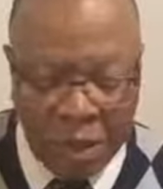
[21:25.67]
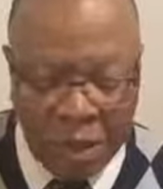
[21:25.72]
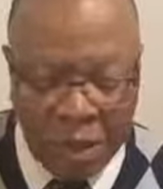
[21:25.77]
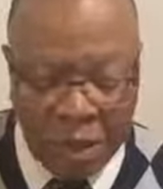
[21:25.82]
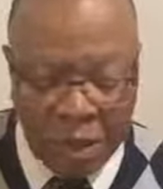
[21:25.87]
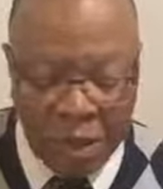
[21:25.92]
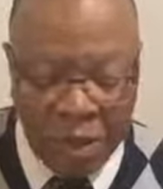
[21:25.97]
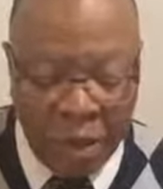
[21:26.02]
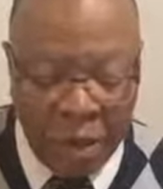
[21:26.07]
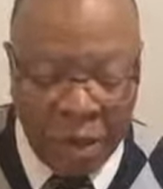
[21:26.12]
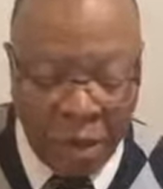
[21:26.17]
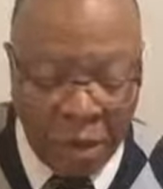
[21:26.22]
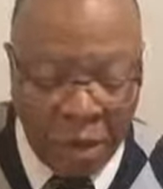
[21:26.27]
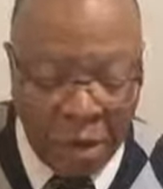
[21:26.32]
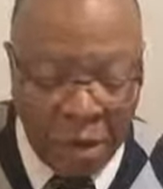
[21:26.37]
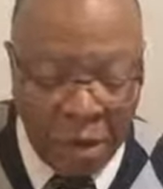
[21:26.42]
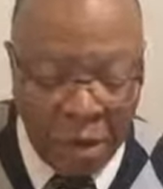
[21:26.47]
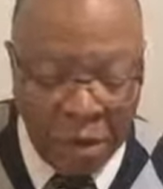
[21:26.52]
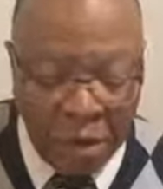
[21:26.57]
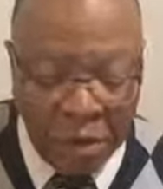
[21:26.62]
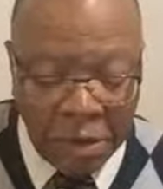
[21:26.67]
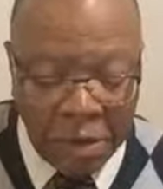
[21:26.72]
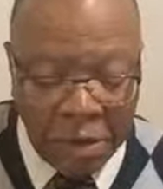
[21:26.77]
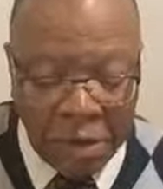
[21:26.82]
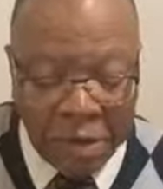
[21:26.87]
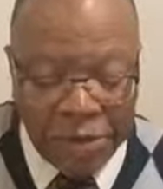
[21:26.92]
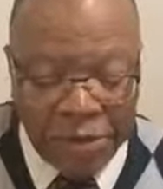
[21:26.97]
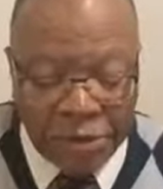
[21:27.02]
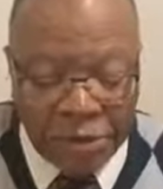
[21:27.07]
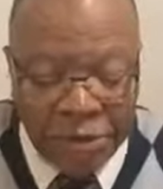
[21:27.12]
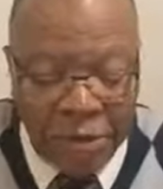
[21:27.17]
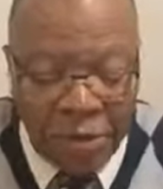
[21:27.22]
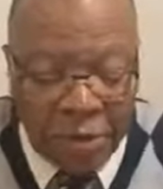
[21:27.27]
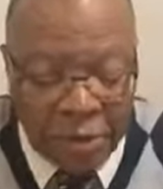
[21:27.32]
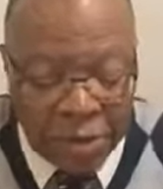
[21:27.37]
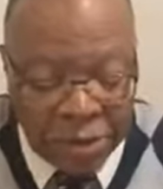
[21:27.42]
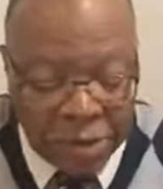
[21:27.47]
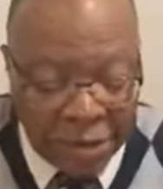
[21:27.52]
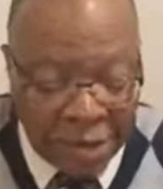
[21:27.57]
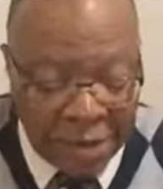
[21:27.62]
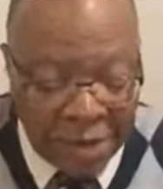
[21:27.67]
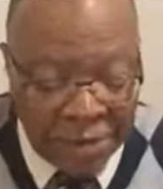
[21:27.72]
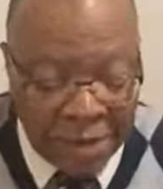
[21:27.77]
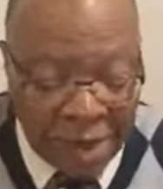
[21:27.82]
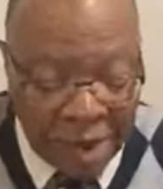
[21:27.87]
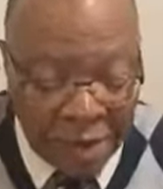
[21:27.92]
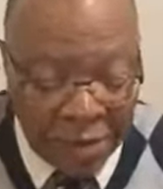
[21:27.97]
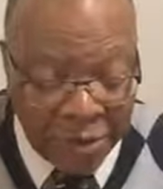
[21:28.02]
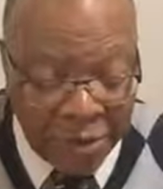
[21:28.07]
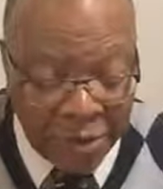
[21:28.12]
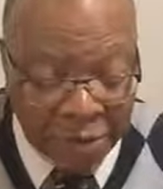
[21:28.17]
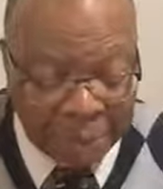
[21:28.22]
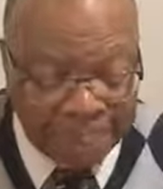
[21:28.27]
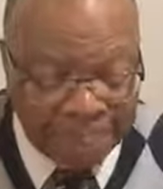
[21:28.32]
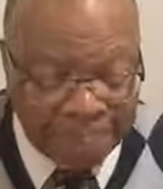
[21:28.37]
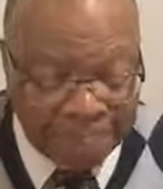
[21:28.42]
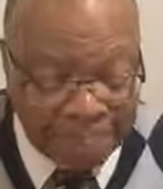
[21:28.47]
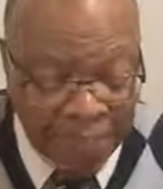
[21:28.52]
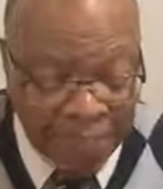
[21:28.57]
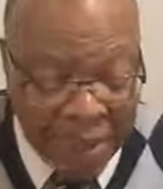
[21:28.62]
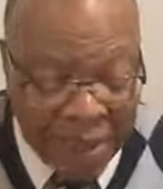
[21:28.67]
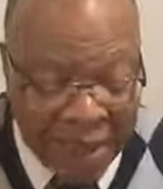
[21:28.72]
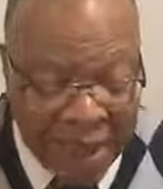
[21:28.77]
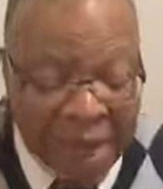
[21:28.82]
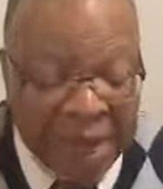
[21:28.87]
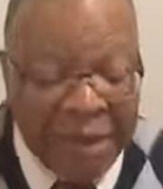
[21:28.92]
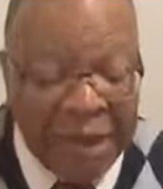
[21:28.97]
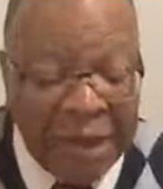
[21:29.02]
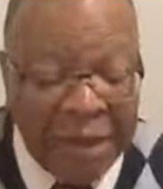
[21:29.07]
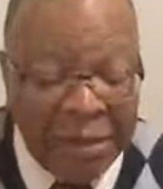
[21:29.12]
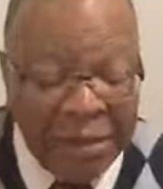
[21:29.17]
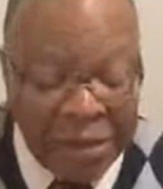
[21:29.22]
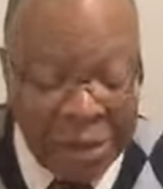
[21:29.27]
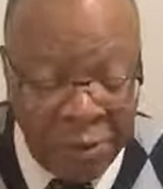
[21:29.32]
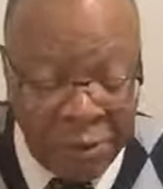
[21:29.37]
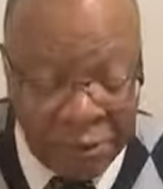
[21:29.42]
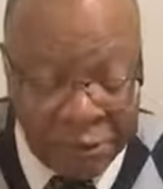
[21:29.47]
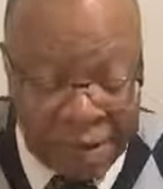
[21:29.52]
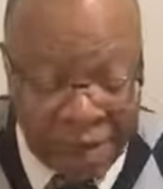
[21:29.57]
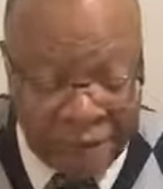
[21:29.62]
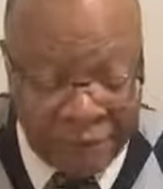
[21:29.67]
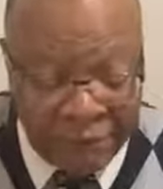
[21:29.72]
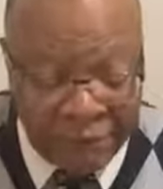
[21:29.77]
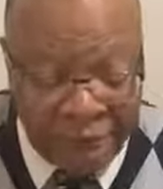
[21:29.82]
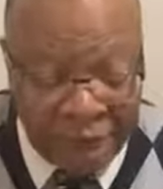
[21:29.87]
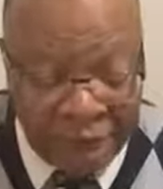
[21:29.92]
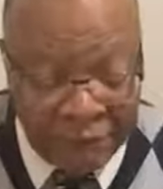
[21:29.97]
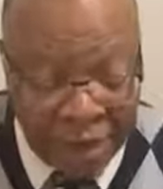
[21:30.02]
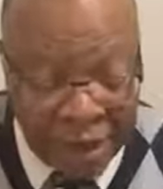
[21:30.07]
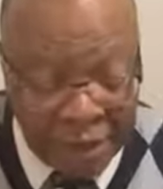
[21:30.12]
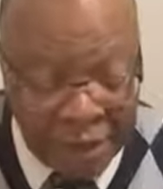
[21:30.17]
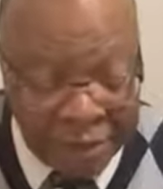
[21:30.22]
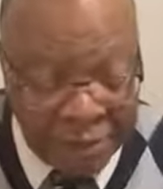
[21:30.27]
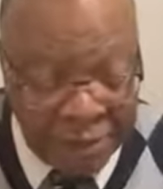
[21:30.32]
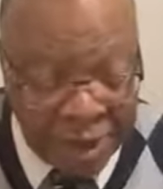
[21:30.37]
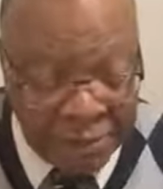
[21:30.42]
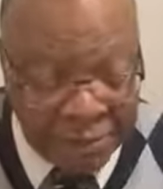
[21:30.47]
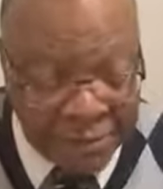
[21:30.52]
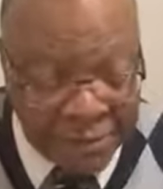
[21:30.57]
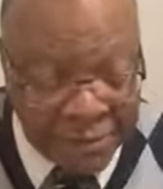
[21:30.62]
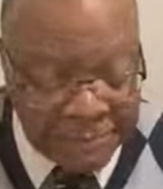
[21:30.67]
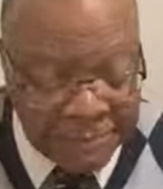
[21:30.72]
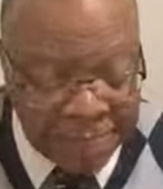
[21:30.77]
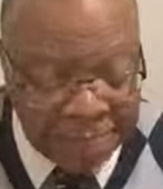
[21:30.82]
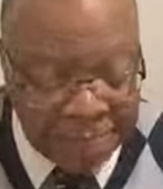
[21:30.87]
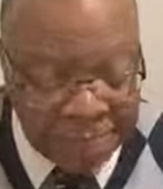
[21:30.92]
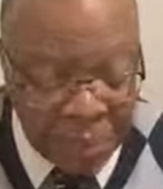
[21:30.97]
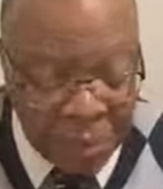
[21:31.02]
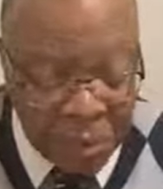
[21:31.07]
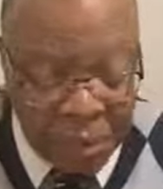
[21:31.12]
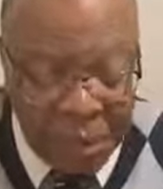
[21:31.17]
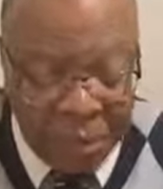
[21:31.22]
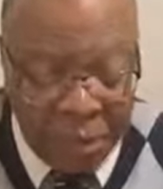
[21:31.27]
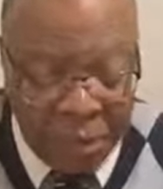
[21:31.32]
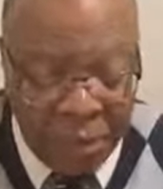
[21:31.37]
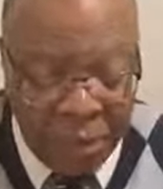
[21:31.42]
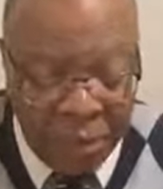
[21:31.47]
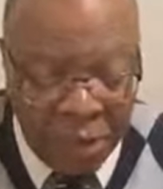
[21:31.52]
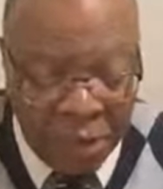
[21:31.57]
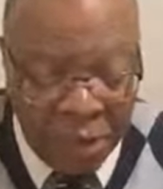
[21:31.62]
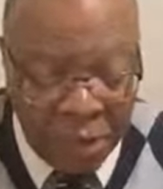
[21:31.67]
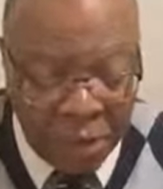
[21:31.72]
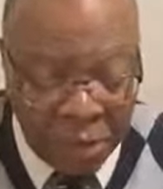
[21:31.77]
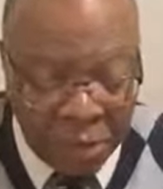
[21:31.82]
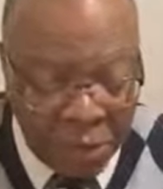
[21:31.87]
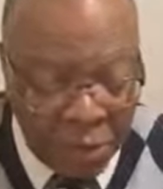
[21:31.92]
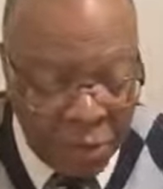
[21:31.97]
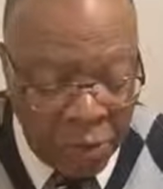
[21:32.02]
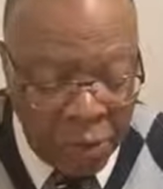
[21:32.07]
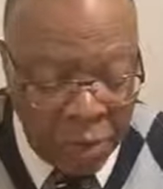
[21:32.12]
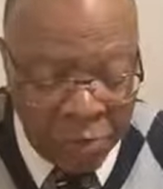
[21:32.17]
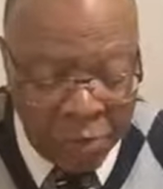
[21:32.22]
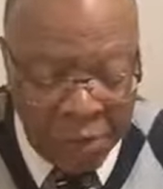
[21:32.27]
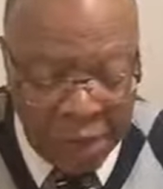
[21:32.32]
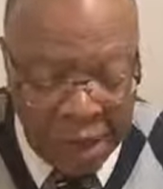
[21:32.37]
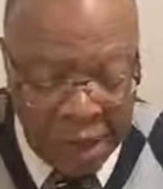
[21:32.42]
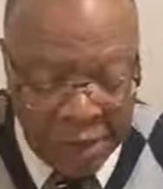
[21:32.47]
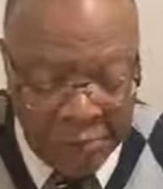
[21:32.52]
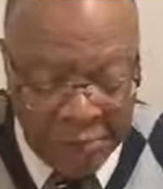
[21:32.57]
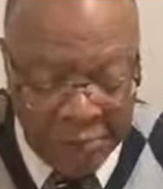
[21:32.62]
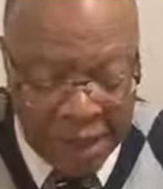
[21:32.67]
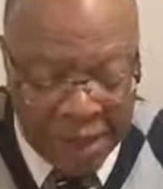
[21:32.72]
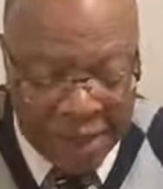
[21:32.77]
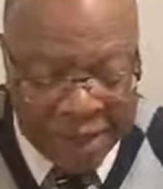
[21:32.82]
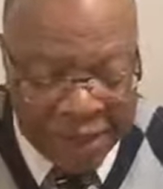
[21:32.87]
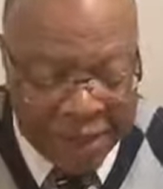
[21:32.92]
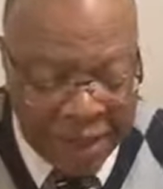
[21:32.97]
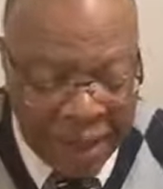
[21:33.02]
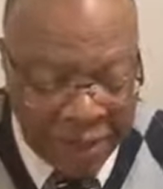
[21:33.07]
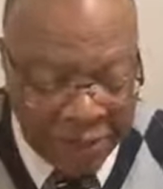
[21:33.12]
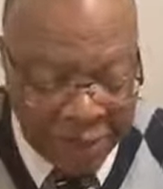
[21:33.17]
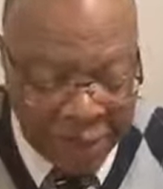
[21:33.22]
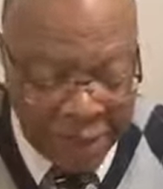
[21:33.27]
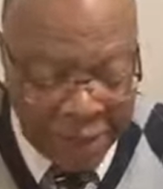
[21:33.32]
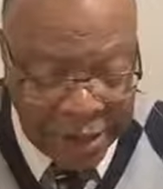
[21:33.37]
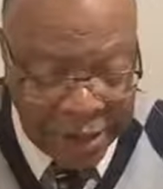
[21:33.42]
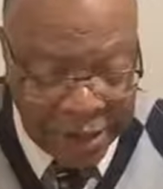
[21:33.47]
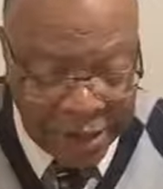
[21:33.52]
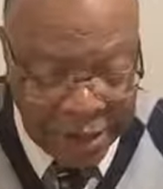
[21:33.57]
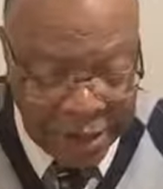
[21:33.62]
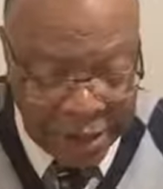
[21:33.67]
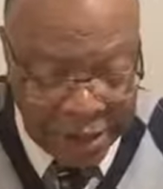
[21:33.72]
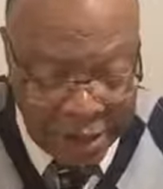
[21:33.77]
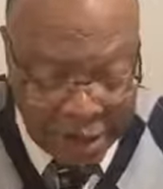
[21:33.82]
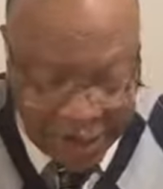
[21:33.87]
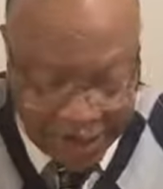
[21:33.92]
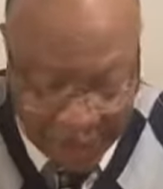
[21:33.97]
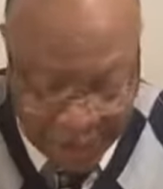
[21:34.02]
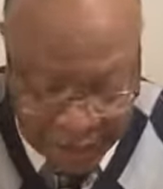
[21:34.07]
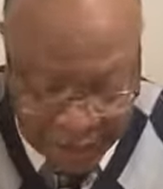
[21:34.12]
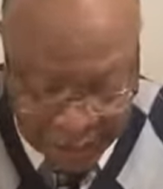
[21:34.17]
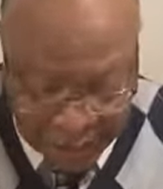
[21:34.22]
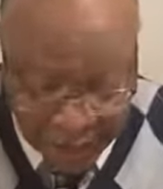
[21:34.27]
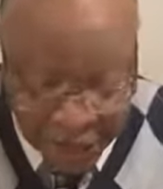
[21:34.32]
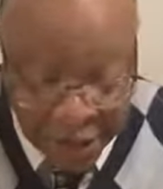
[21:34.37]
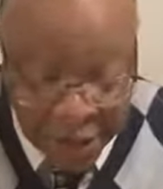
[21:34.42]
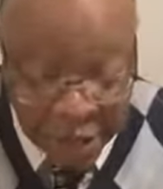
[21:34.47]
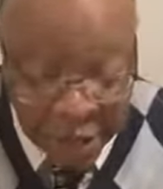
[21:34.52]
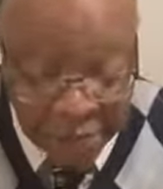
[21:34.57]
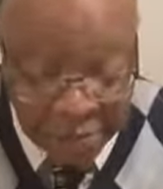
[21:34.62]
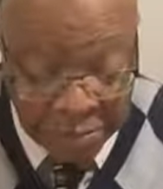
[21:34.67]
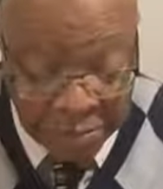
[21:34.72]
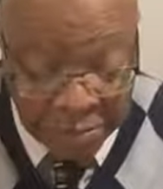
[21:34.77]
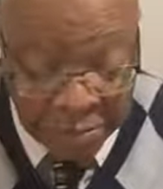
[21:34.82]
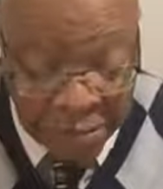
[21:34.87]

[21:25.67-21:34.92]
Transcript: The law of truth was in his mouth, and iniquity was not found in his lips. He walked with me in peace and equity, and did turn